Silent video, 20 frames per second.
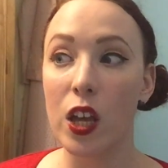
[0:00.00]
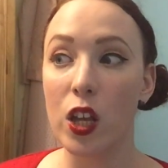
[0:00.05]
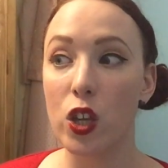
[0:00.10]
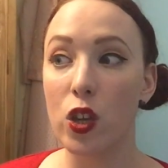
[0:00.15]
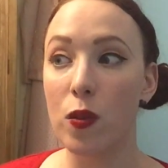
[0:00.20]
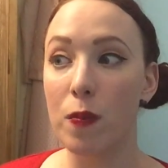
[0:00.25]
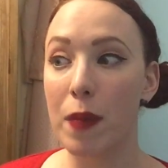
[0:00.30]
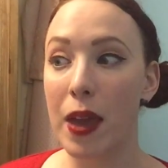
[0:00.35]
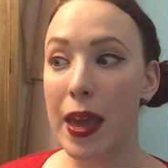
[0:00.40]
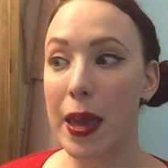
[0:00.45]

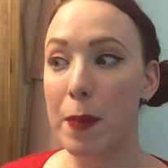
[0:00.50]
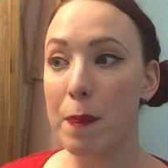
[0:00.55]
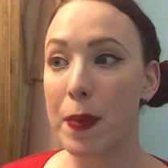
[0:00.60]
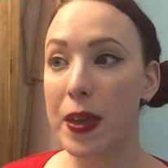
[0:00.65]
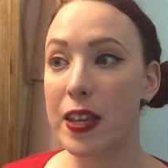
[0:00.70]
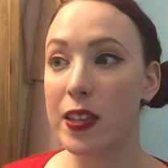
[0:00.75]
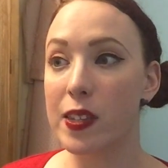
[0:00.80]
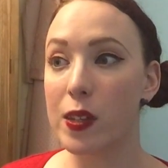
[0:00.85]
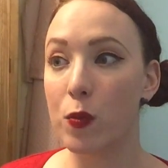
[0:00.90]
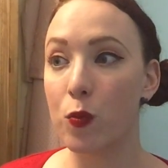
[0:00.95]
You may
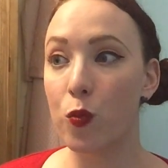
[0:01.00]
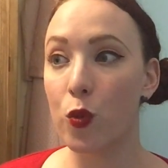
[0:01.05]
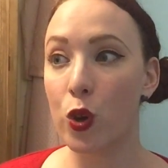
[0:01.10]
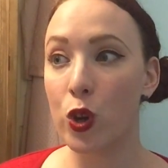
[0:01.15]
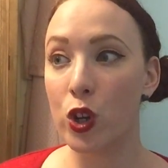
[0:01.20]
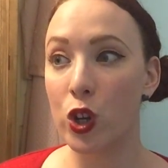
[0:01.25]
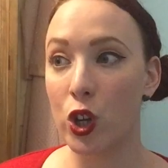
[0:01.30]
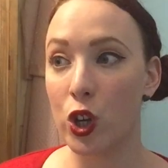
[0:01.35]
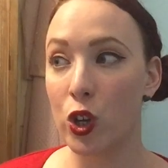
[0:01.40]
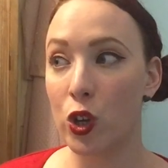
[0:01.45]
be
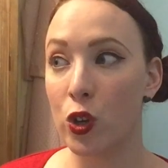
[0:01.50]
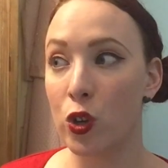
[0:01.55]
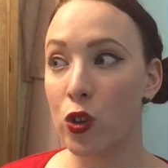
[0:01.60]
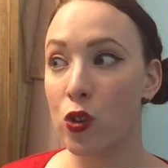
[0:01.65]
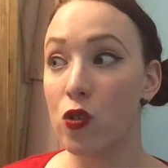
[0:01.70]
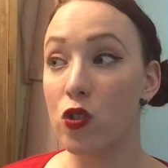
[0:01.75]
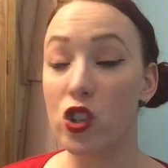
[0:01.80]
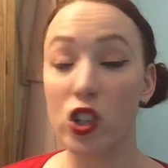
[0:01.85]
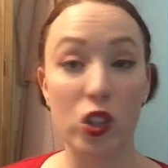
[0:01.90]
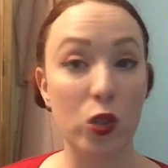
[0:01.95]
someone
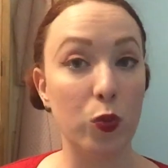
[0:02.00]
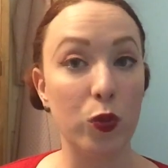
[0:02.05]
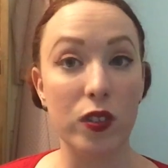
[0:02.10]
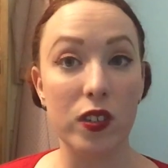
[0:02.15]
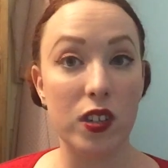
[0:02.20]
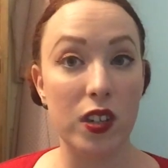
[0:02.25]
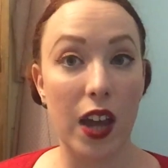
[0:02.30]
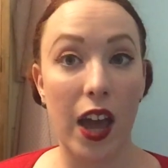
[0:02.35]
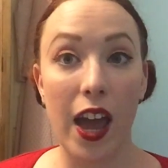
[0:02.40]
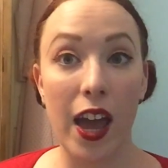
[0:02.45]
who just
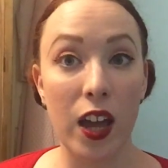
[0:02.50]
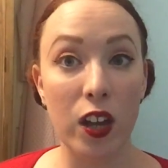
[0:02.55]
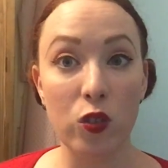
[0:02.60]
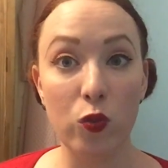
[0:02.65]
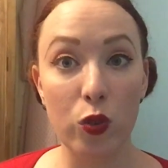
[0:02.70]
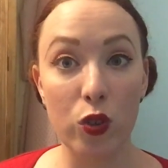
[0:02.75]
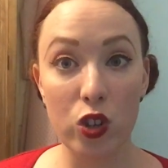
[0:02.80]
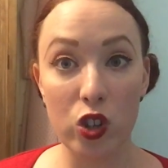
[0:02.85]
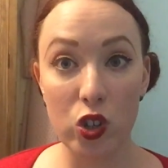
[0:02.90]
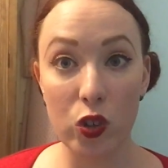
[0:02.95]
wants to hand
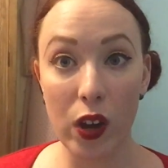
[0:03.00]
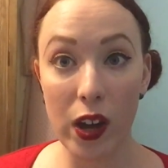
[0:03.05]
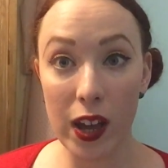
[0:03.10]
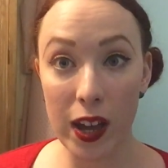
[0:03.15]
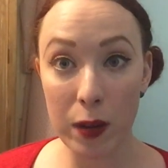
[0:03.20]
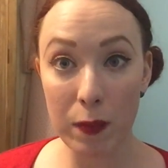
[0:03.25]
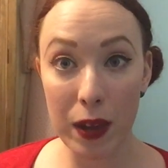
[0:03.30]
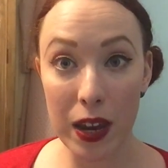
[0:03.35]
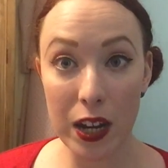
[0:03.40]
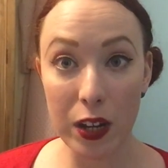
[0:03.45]
wash your
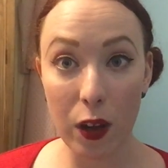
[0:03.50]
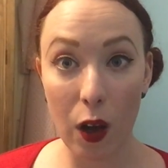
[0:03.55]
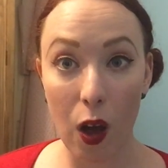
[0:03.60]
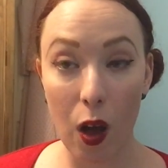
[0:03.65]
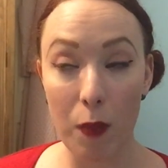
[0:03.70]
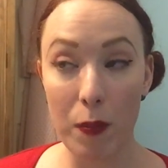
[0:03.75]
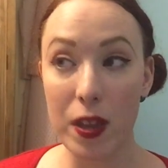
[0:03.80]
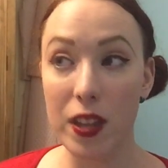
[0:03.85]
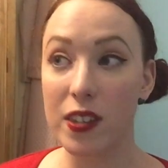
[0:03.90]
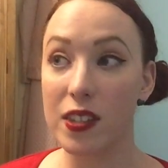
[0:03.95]
handmade
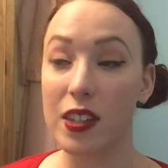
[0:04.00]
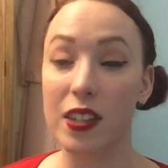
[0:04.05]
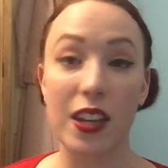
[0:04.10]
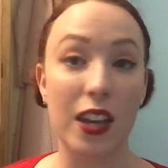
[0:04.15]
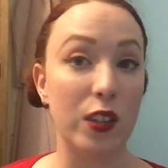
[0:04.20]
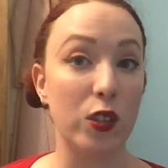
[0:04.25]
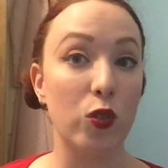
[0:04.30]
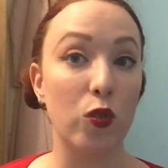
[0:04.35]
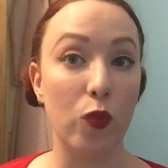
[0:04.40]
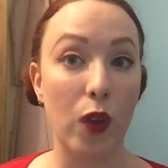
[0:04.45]
garments, and
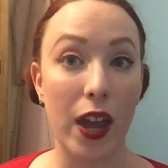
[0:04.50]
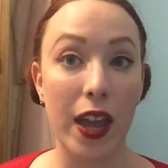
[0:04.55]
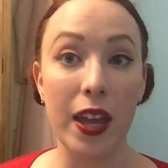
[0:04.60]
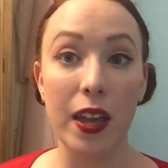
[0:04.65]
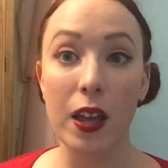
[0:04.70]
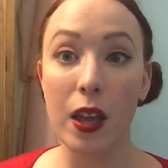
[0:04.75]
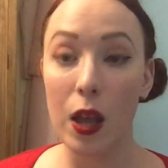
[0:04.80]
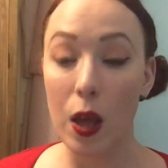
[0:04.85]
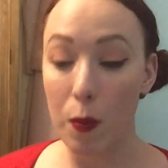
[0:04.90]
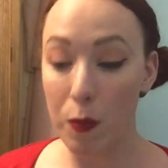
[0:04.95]
that's
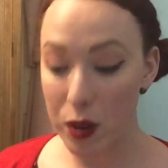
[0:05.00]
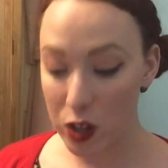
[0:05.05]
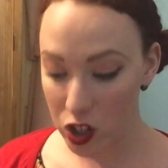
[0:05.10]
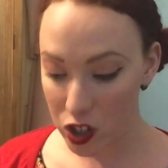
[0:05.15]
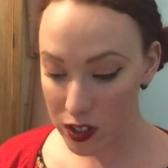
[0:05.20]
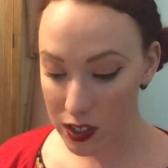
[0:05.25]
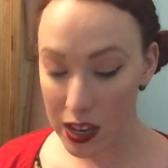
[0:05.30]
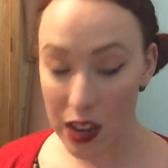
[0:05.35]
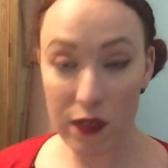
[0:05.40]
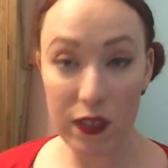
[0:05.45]
great, but
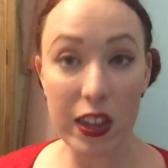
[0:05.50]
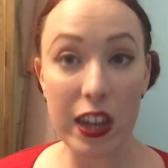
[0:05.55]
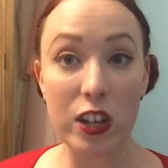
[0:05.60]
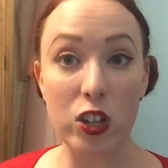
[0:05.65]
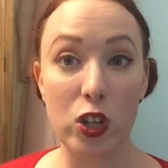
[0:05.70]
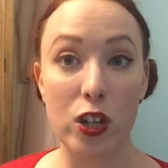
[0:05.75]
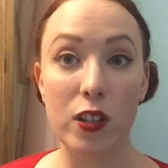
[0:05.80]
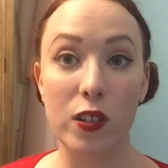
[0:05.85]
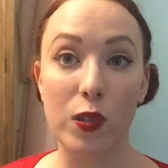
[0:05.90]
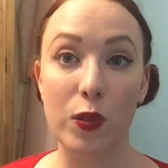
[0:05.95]
just give it a
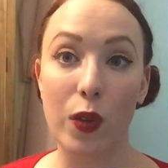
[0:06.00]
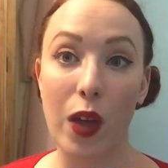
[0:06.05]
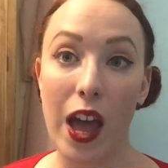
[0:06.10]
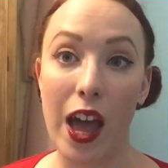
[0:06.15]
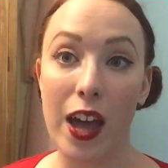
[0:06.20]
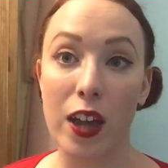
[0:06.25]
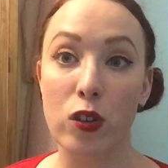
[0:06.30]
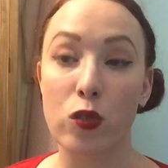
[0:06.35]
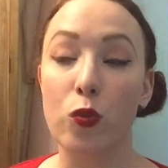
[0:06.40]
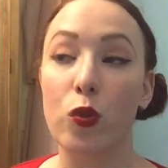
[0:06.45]
gentle
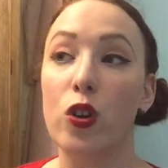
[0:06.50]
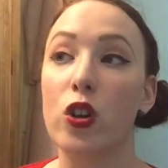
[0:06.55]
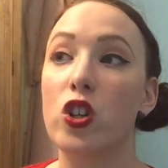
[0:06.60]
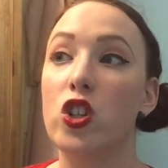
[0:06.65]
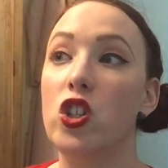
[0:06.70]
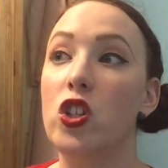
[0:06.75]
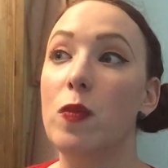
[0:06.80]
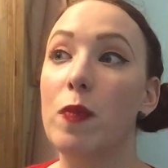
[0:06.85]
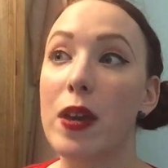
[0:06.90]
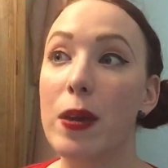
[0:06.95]
hand
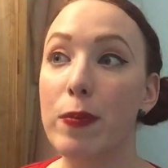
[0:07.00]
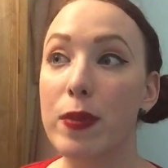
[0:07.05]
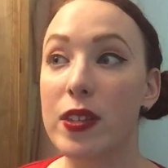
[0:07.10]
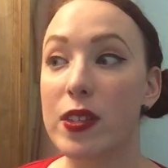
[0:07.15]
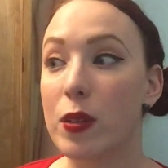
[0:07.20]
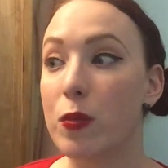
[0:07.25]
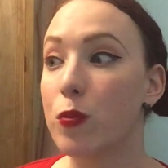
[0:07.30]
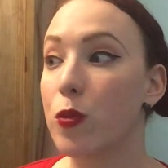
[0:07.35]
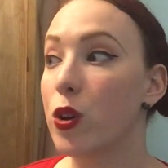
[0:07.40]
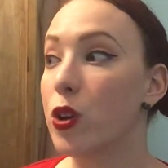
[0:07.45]
wash. You may be
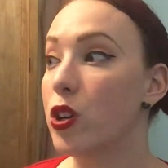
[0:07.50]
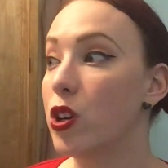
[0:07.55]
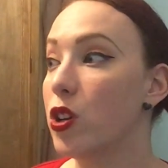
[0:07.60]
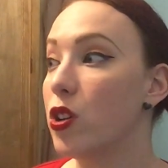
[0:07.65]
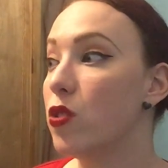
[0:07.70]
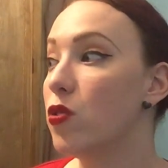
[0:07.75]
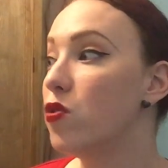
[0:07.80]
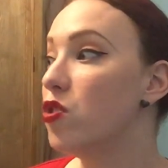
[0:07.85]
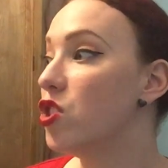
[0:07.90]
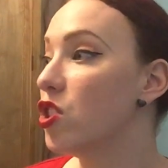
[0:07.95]
someone
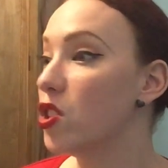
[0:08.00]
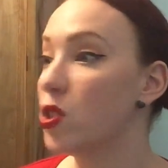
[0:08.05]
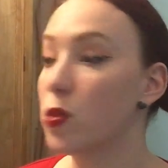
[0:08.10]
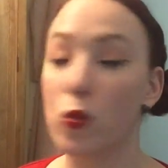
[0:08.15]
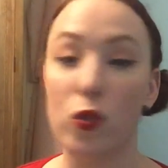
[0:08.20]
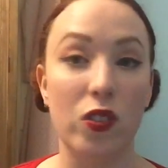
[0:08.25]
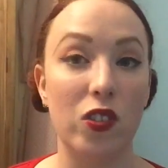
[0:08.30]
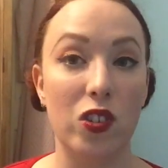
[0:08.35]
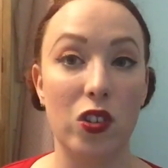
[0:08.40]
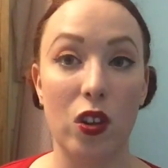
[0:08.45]
who just
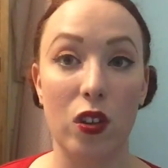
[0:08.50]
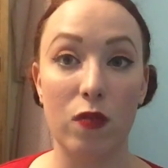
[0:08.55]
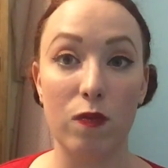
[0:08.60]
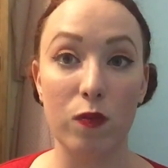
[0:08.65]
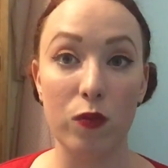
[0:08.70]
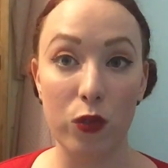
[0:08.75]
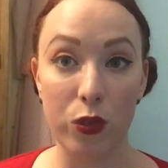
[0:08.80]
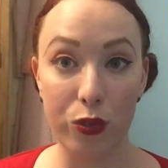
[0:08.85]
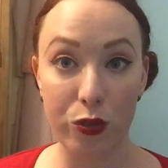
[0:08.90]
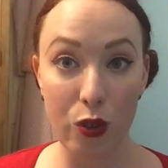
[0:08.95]
wants to
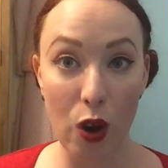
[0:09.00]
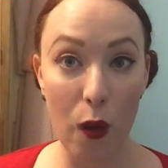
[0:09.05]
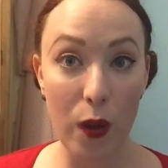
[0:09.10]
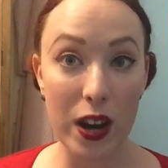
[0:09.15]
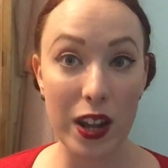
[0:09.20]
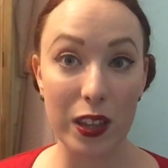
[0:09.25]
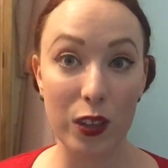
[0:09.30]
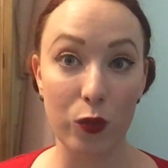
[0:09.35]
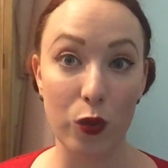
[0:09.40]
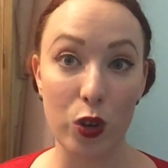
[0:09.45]
throw it
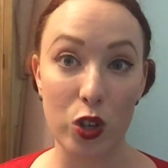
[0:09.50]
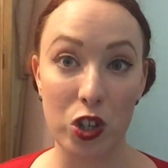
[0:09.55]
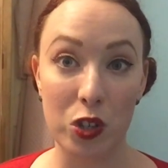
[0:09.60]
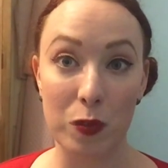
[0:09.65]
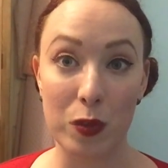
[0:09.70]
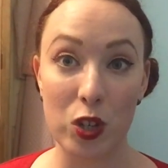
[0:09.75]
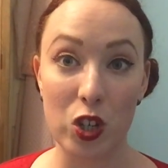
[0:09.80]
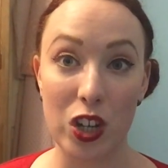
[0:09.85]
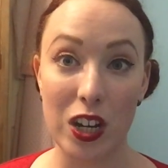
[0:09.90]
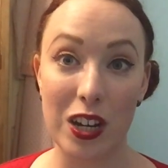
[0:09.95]
in the washing
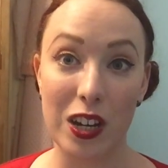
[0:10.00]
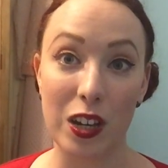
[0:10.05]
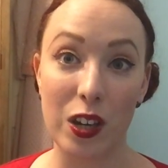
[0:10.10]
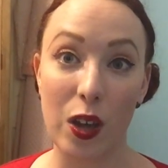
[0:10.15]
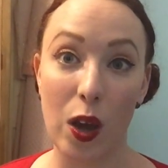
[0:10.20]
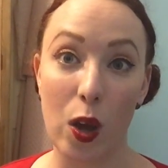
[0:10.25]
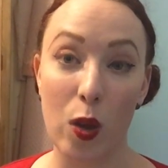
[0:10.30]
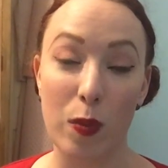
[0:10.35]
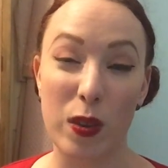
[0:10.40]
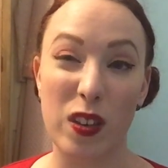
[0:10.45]
machine and
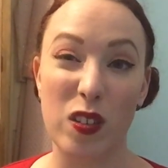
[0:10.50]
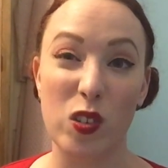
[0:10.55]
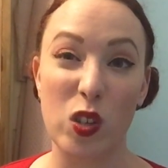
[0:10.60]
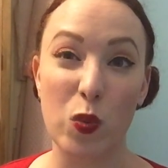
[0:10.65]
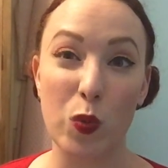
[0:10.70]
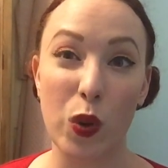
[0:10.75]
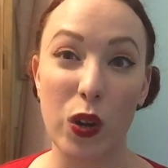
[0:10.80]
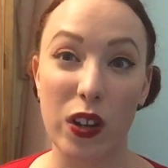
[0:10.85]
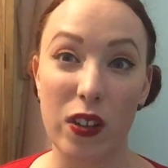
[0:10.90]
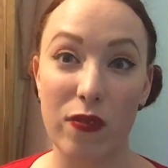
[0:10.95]
go because you
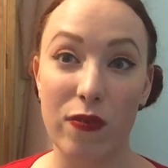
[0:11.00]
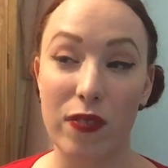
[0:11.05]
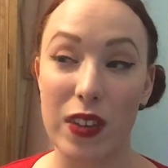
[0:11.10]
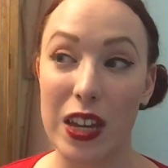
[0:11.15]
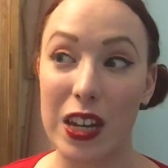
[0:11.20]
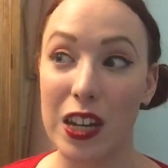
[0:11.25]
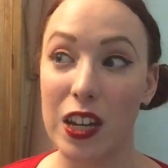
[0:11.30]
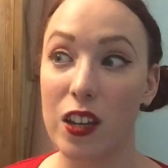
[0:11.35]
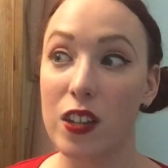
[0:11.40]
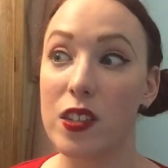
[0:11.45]
want
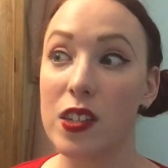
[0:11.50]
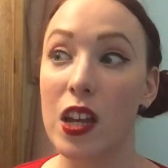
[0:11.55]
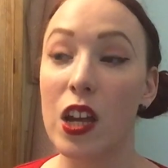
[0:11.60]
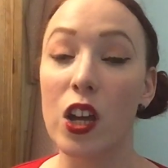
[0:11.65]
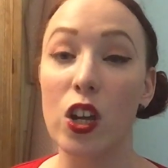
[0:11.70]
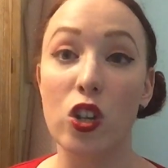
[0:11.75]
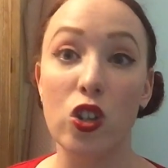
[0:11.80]
convenience.